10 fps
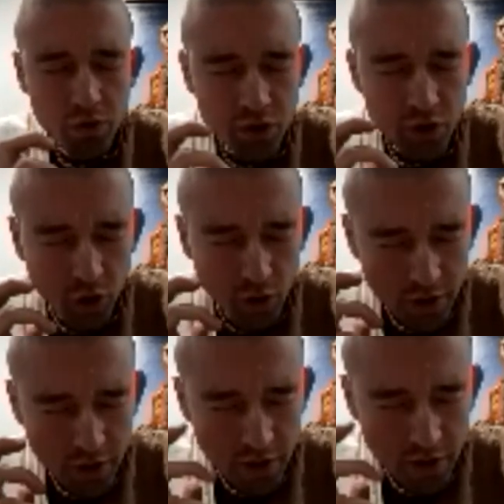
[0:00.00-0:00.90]
So
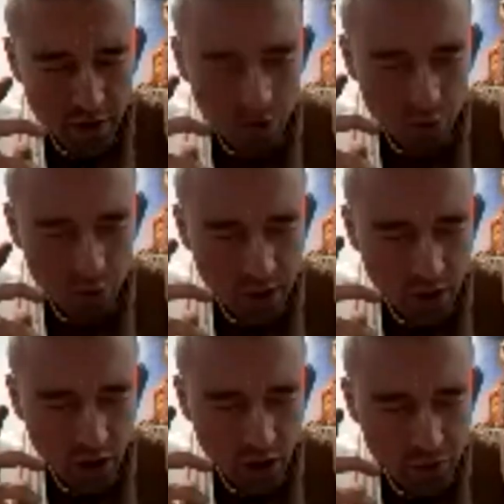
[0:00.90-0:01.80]
there, we
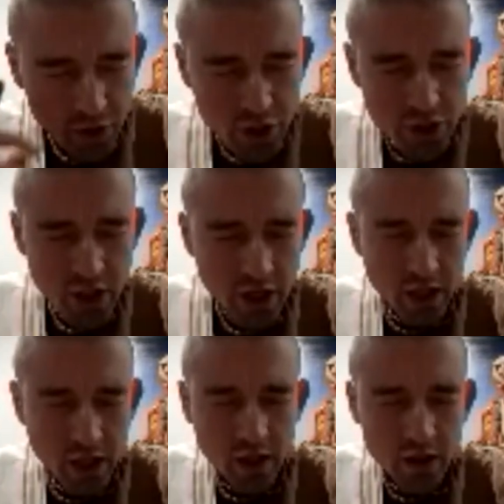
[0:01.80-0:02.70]
can
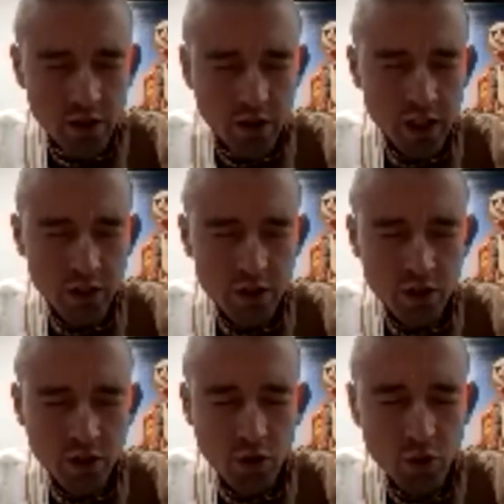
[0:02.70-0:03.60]
appreciate the getting
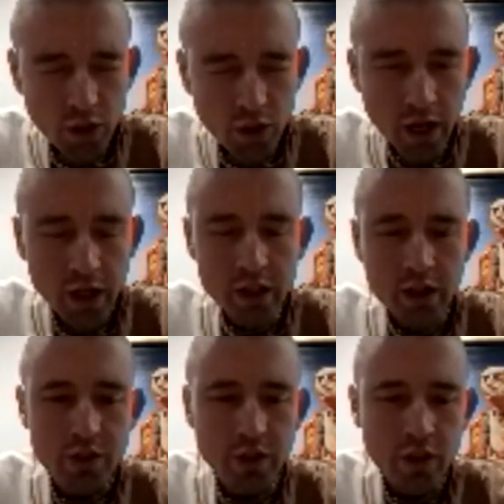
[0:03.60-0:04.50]
to know who God
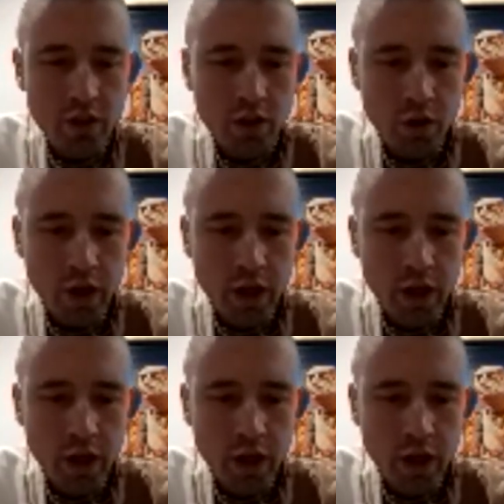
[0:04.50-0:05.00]
is, and